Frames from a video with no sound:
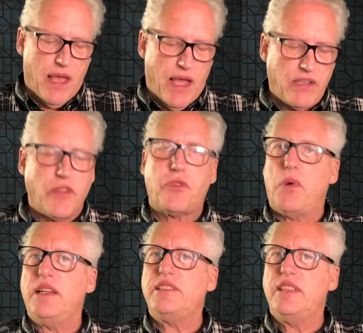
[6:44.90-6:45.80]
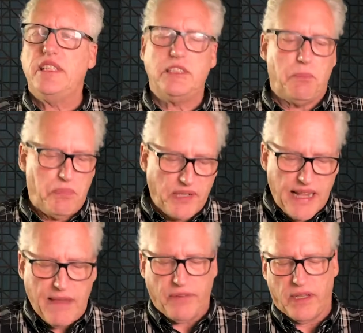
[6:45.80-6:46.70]
and to thrust his
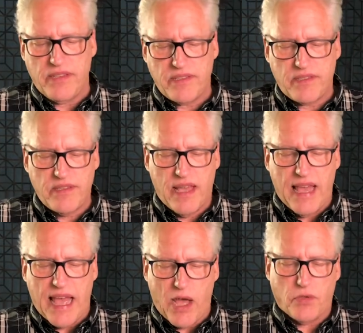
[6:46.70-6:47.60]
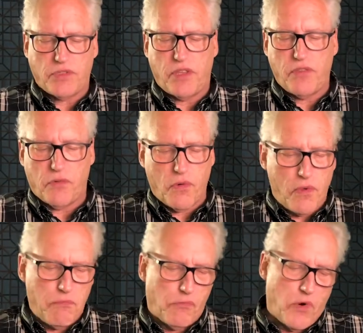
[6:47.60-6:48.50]
benevolence out to the
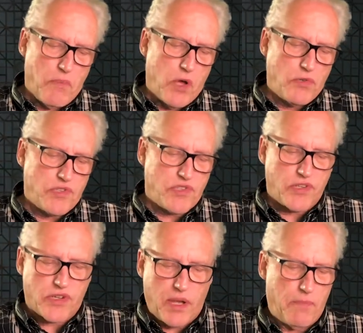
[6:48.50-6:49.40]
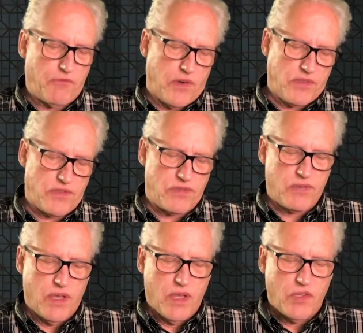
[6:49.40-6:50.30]
remote
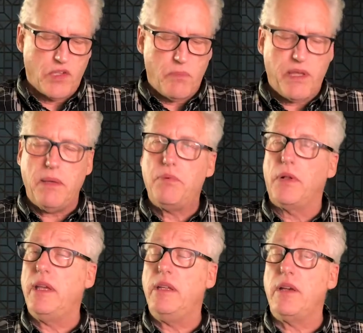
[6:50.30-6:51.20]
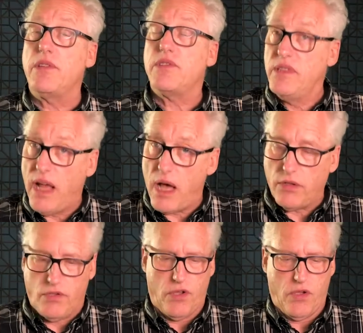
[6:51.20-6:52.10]
circumference, to people he does
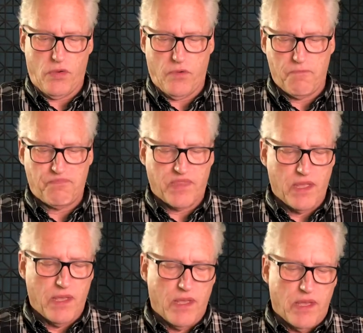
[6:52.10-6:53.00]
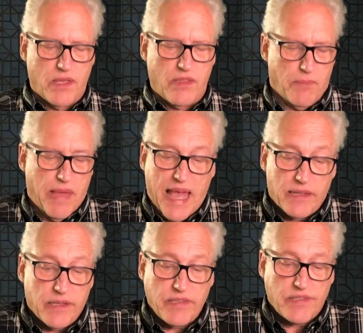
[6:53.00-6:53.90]
not know. The
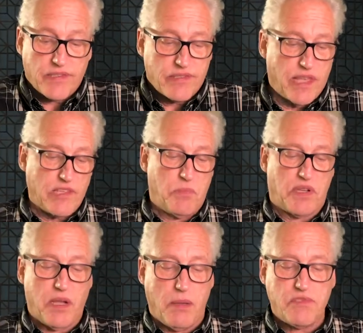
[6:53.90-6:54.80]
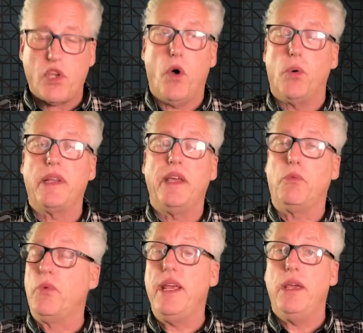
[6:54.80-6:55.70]
malice thus becomes wholly
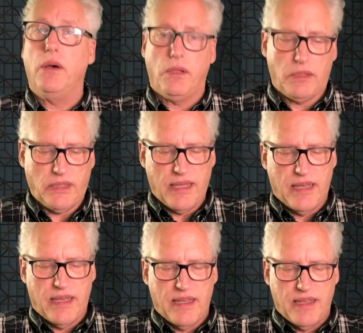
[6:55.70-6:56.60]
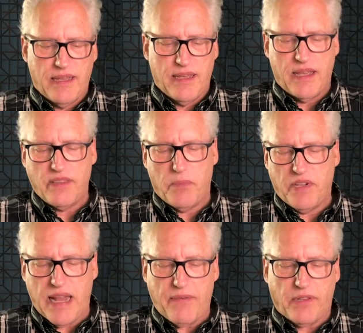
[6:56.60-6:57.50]
real, and the
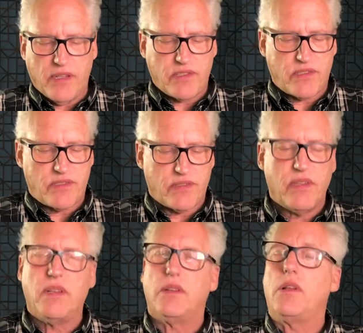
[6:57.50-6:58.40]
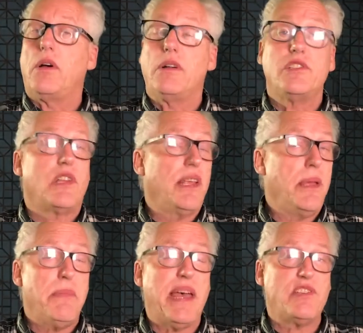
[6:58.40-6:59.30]
benevolence largely
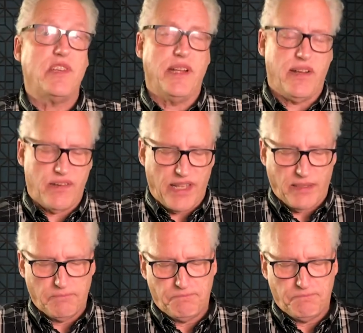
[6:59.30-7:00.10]
imaginary.